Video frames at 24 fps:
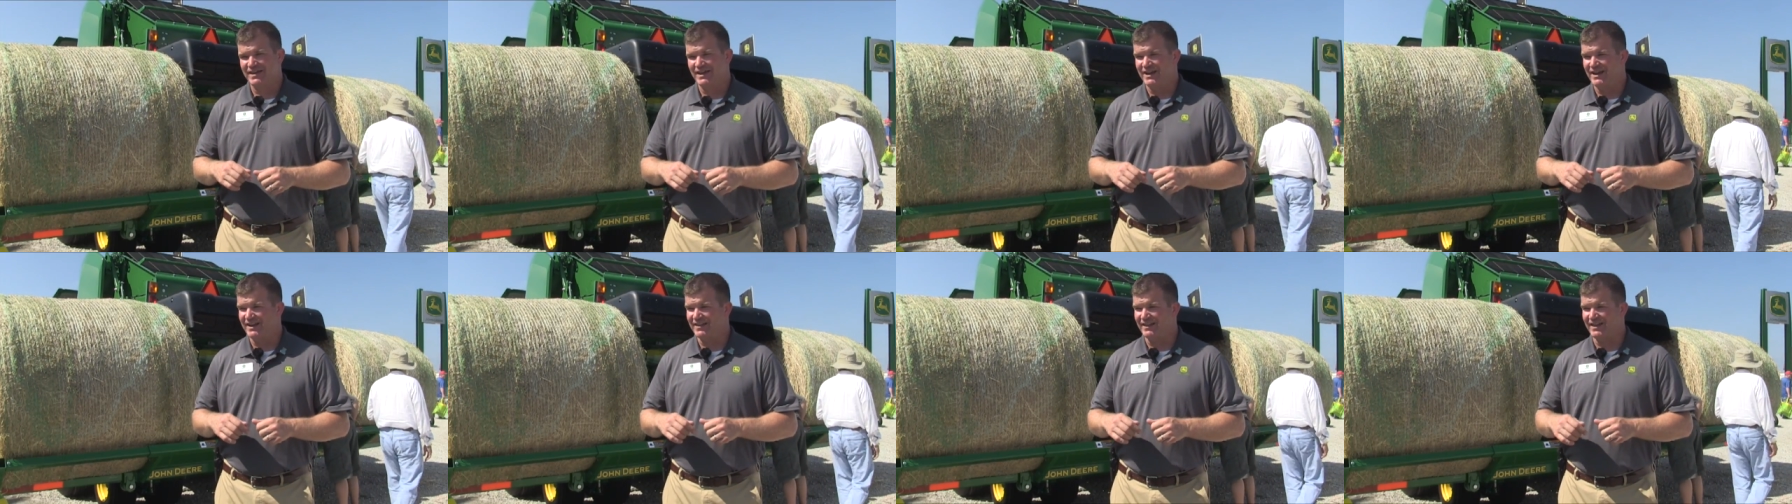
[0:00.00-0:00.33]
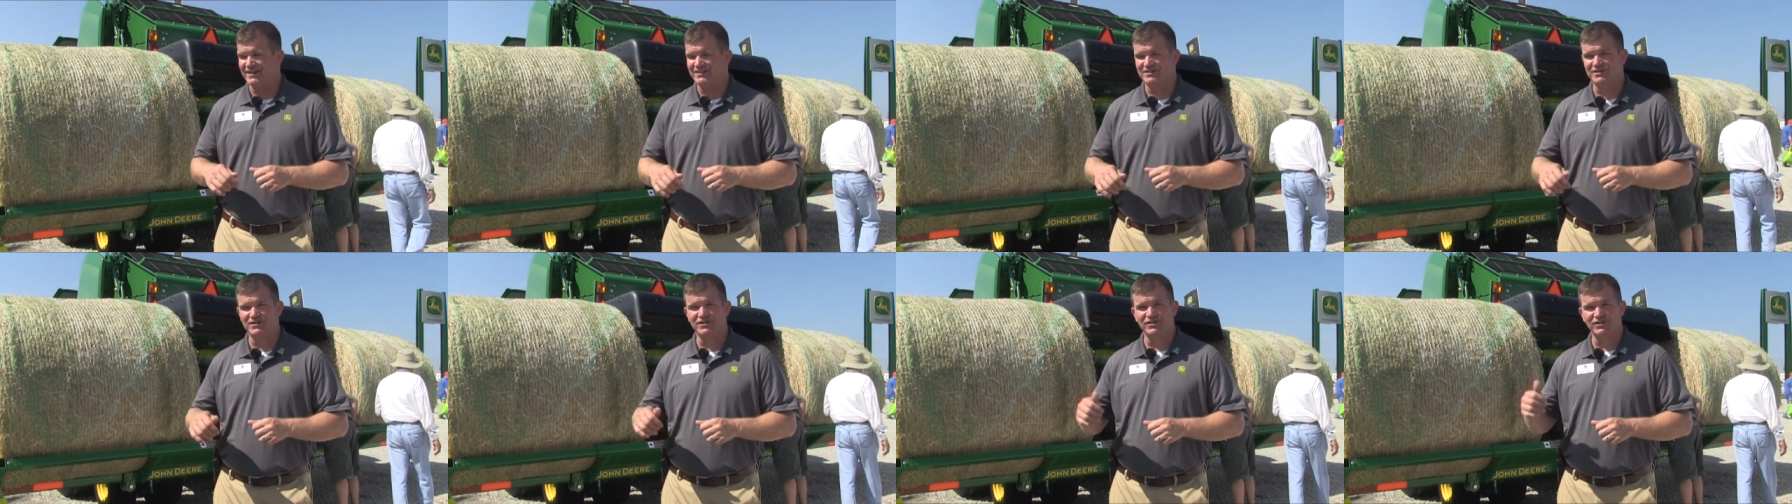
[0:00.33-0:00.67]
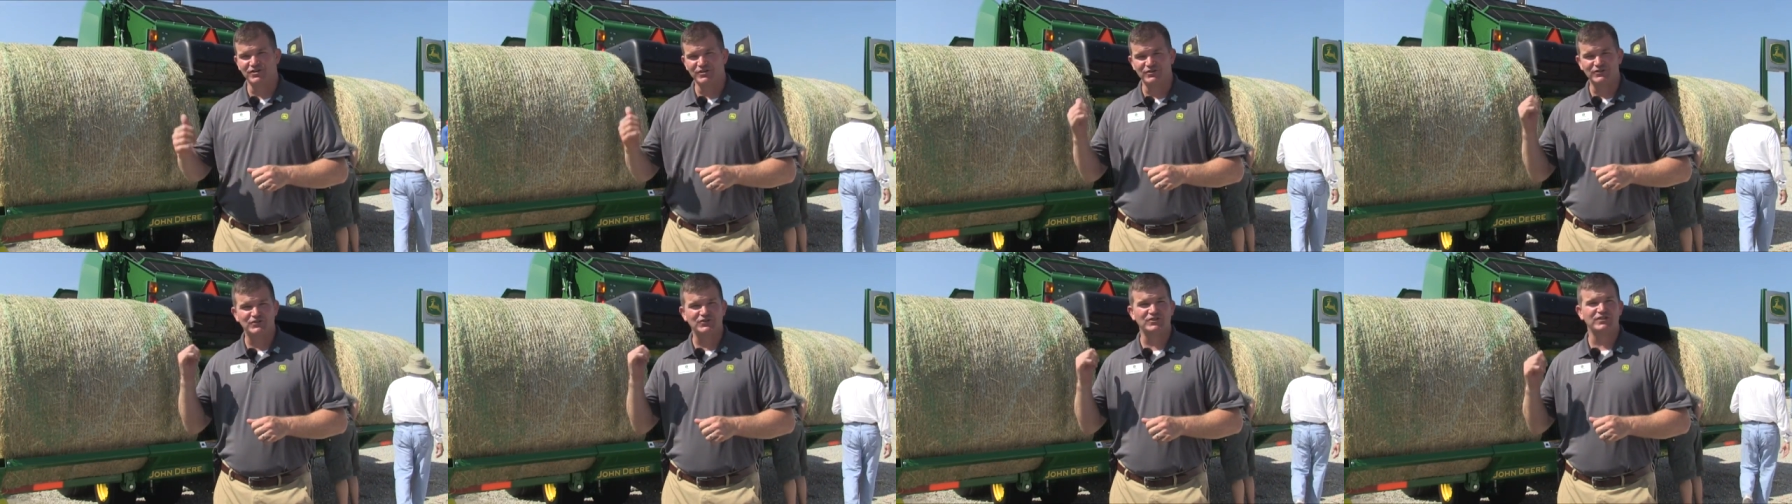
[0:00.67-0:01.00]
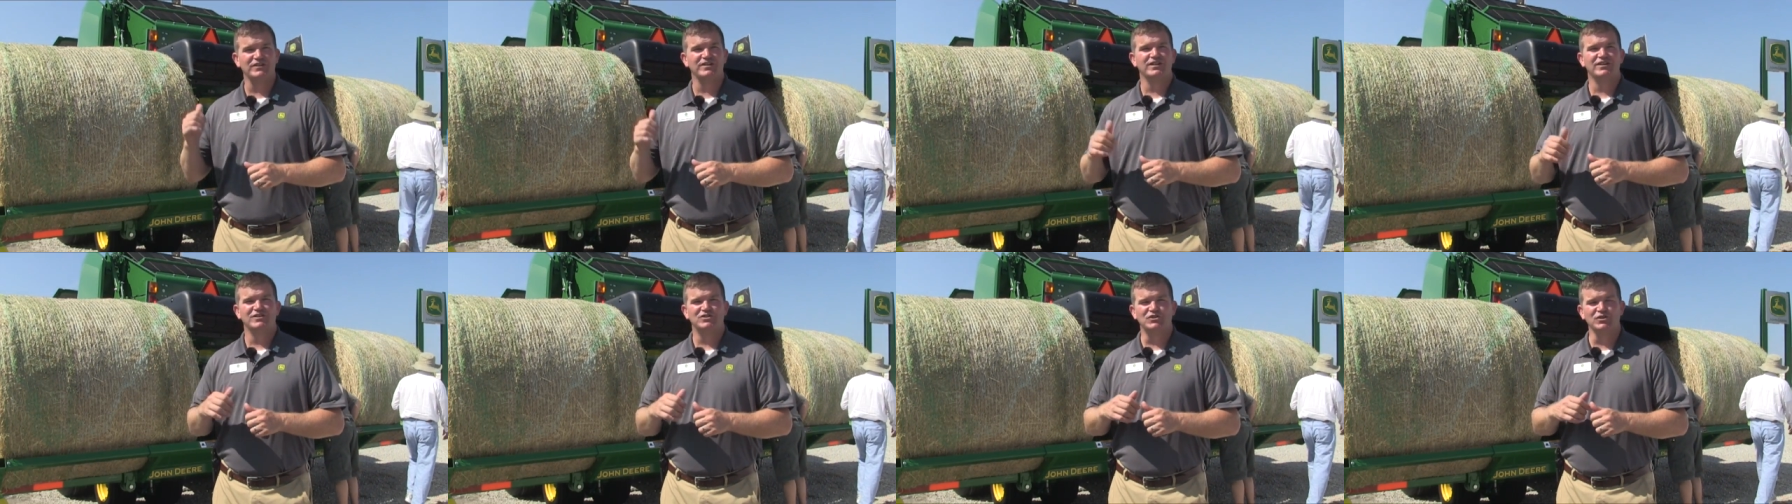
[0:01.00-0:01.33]
and I'd like to introduce
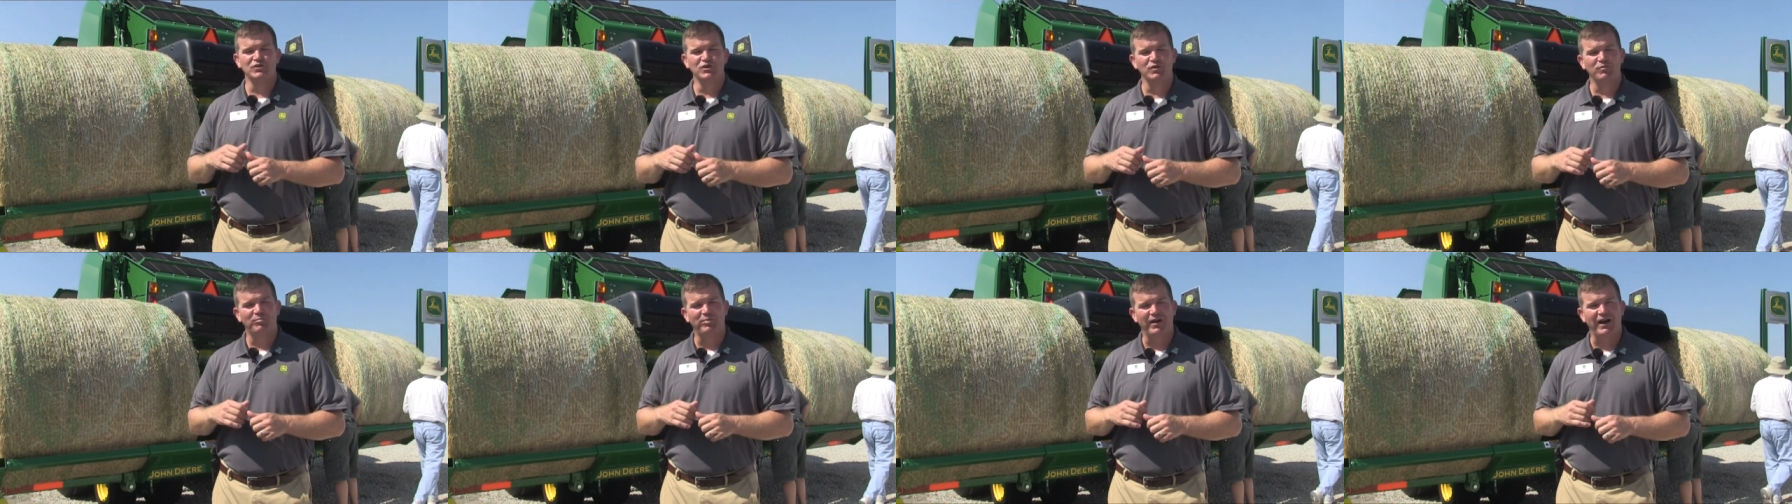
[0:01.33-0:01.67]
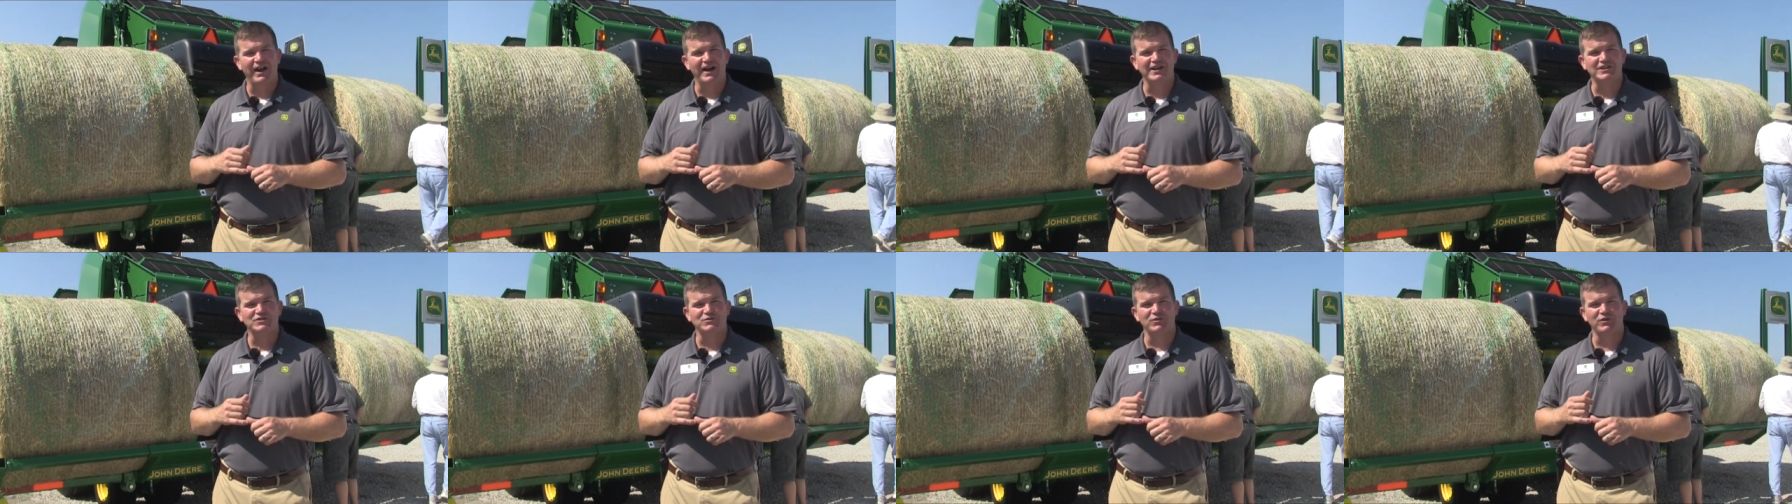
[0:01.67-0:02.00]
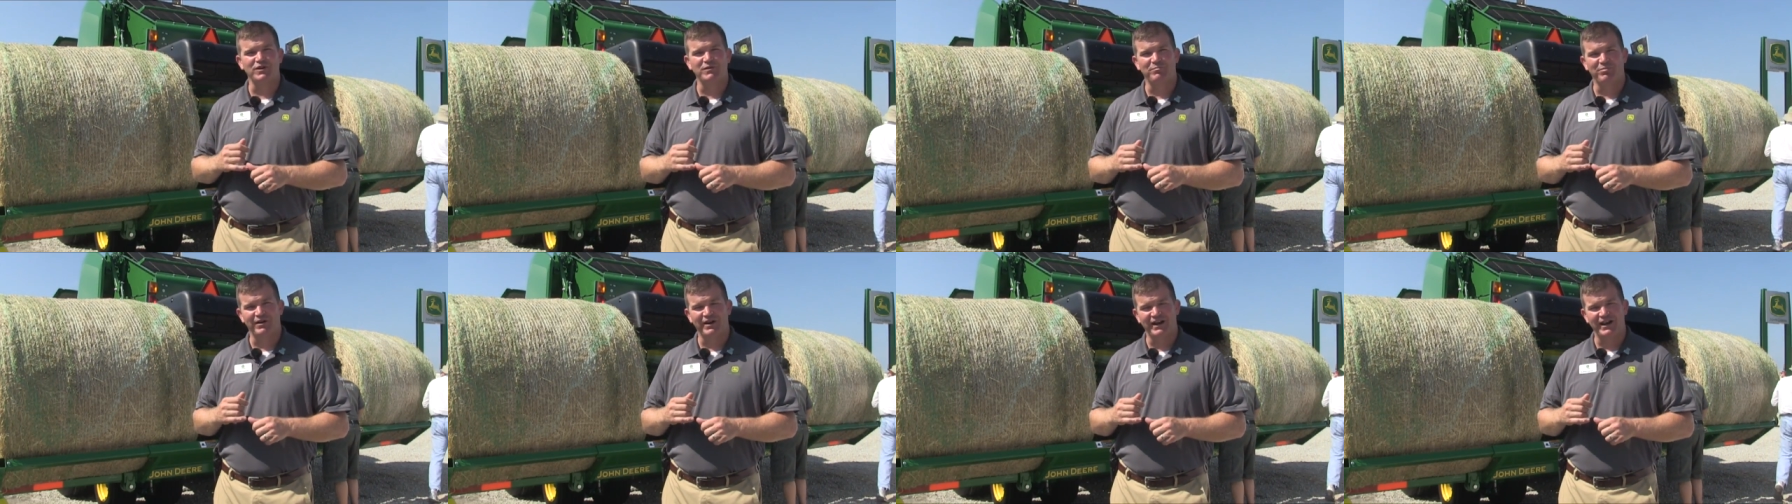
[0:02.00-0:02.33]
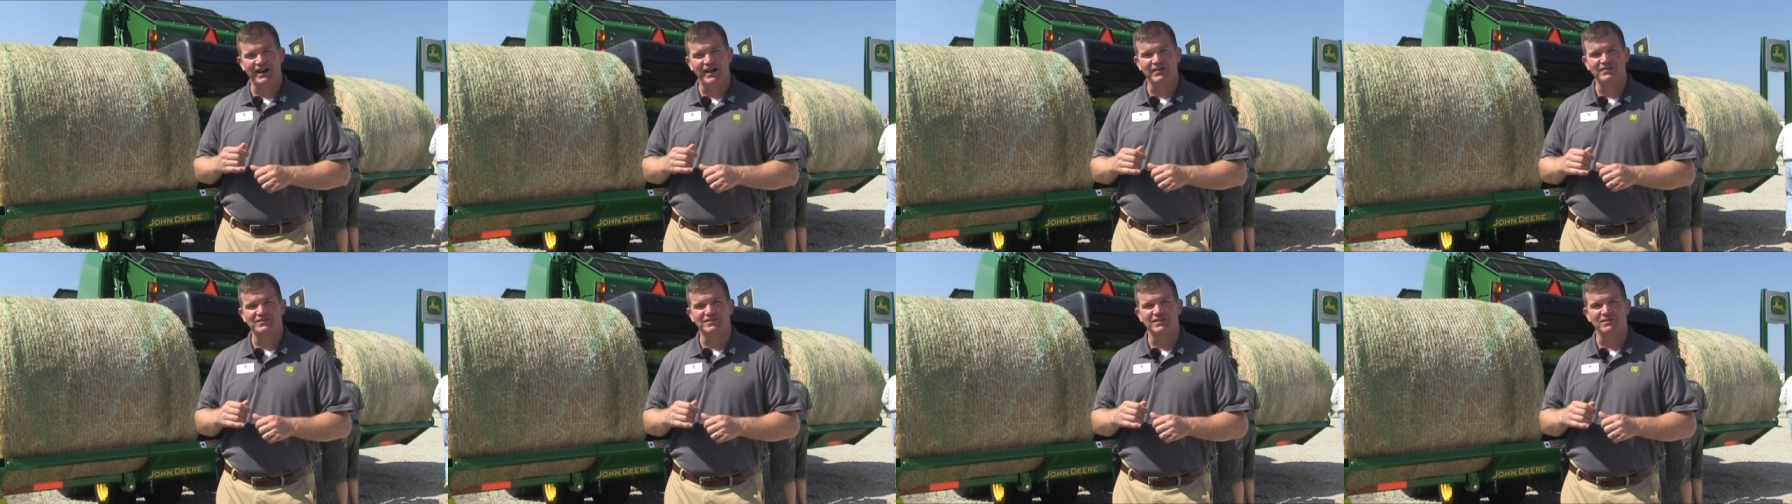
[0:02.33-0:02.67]
two new products we're bringing
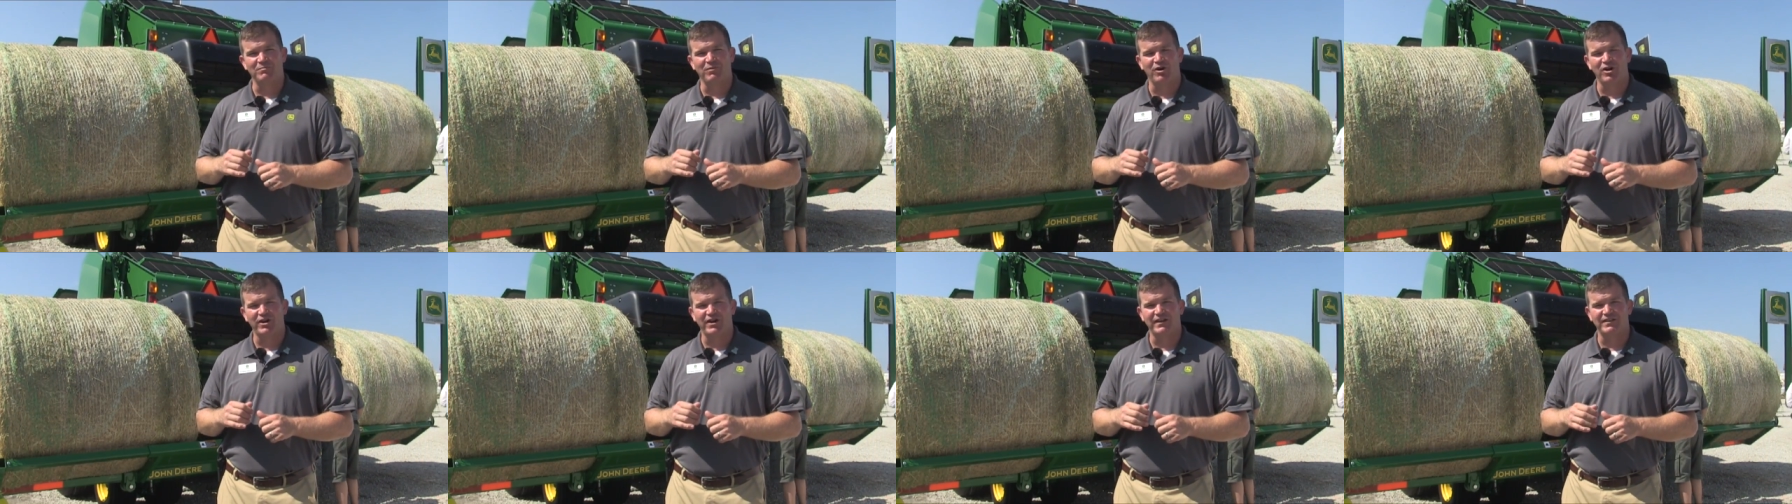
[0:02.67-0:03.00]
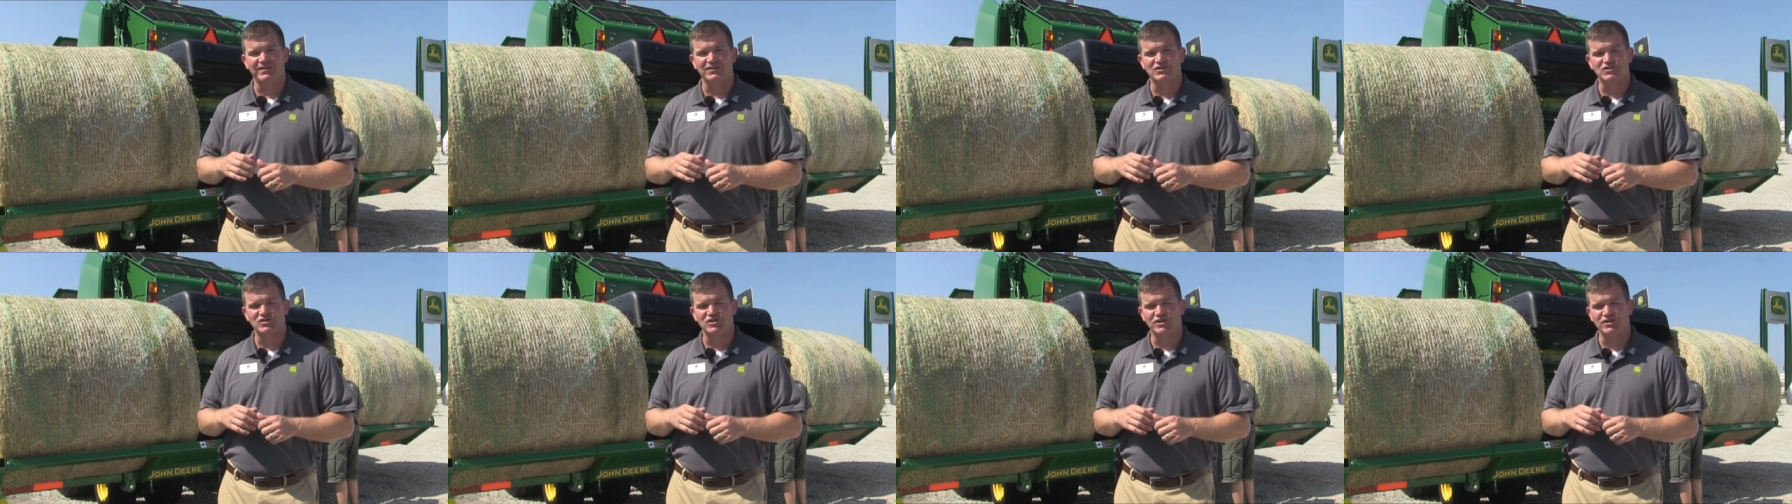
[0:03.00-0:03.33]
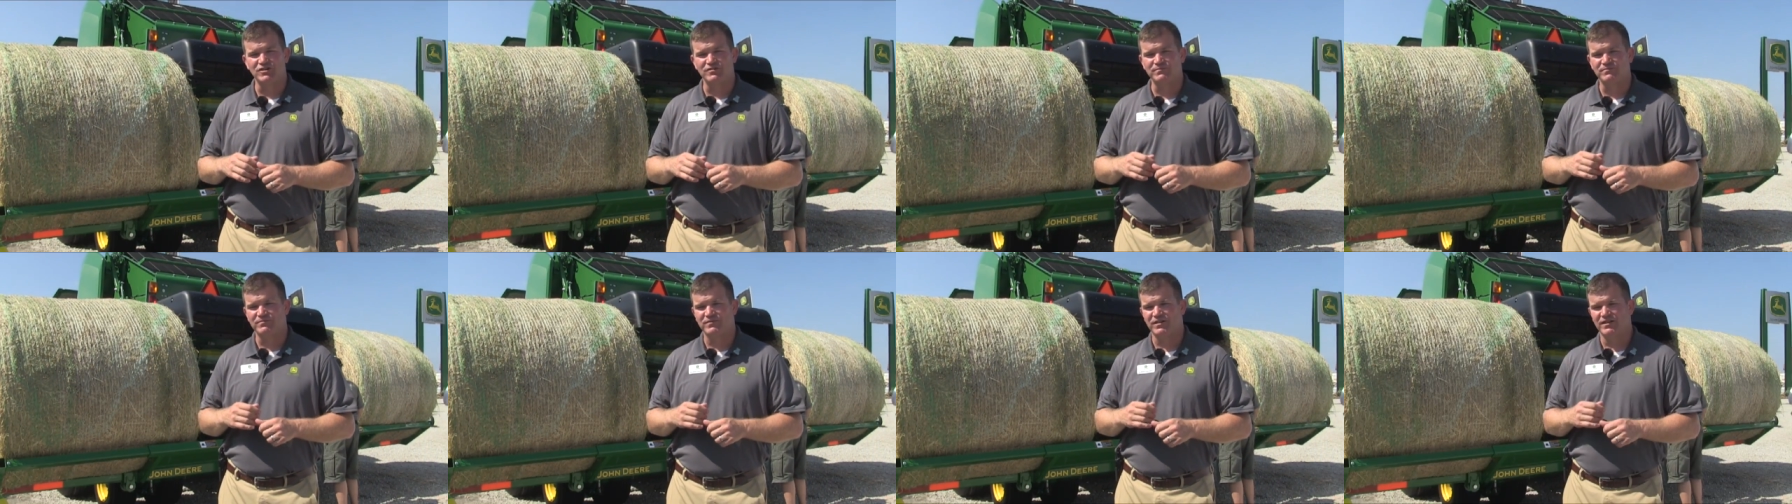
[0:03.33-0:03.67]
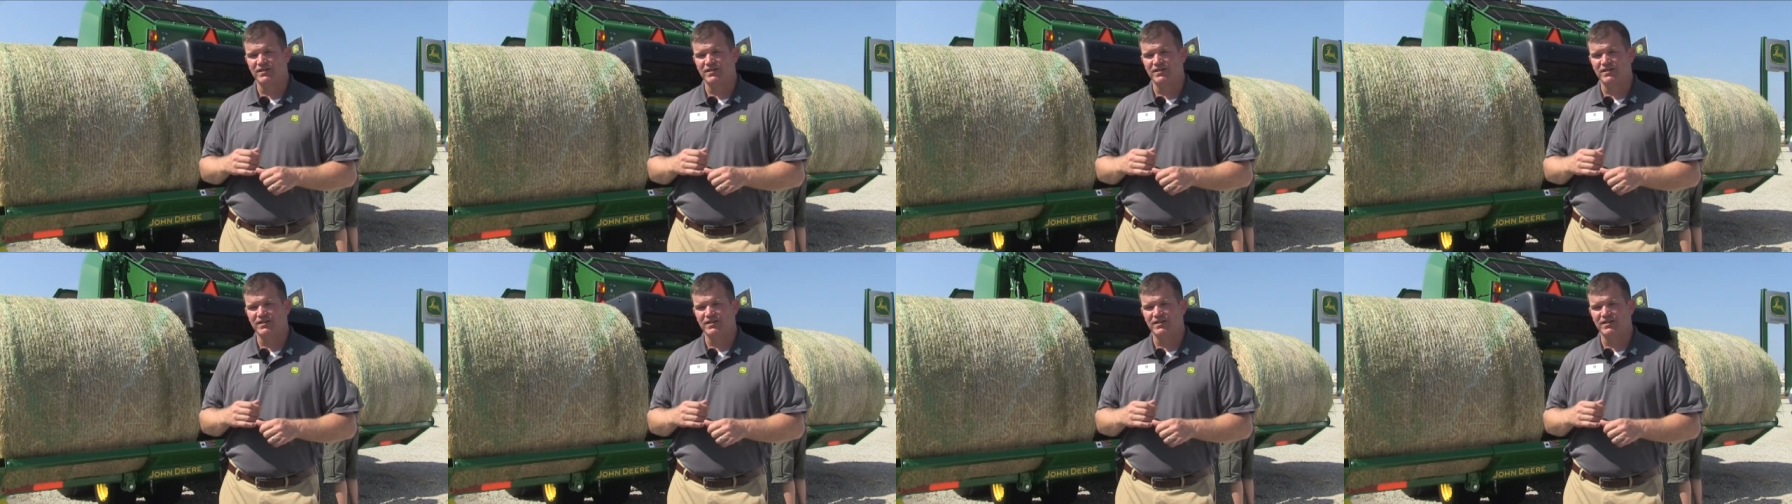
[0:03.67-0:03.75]
out to the market this year.